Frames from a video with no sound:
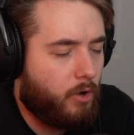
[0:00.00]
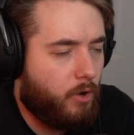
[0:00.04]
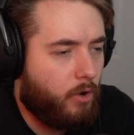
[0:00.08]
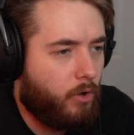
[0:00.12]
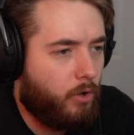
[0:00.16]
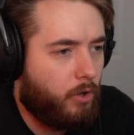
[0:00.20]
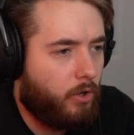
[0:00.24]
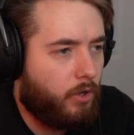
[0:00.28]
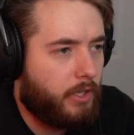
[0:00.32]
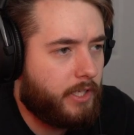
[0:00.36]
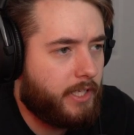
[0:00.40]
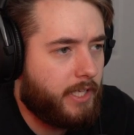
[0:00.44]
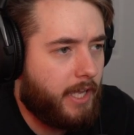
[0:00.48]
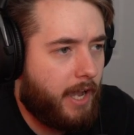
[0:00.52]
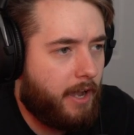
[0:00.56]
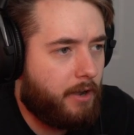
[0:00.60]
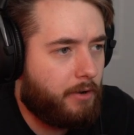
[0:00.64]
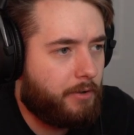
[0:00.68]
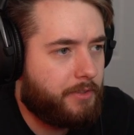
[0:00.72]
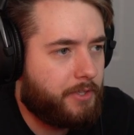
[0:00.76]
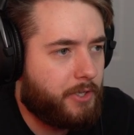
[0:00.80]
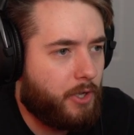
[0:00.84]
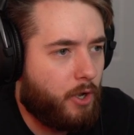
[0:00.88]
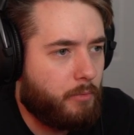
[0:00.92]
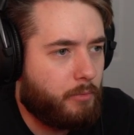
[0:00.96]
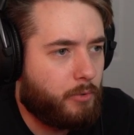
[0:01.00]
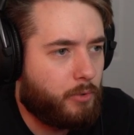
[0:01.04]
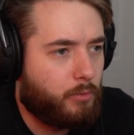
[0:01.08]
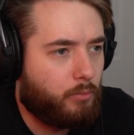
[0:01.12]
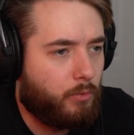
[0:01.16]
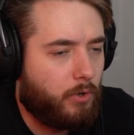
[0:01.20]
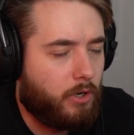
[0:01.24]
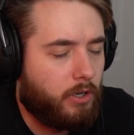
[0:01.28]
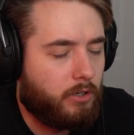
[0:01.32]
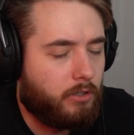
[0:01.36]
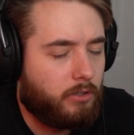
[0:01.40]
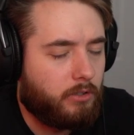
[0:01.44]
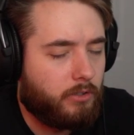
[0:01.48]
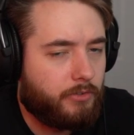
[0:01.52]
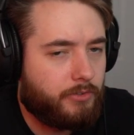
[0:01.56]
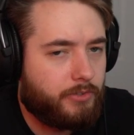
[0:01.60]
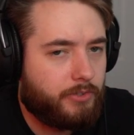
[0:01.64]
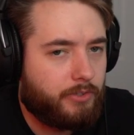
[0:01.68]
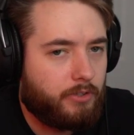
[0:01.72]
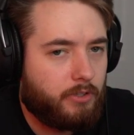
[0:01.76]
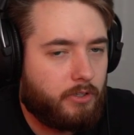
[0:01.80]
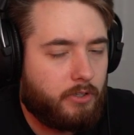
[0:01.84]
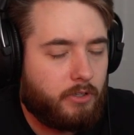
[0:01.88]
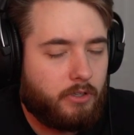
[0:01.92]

on out in the open world.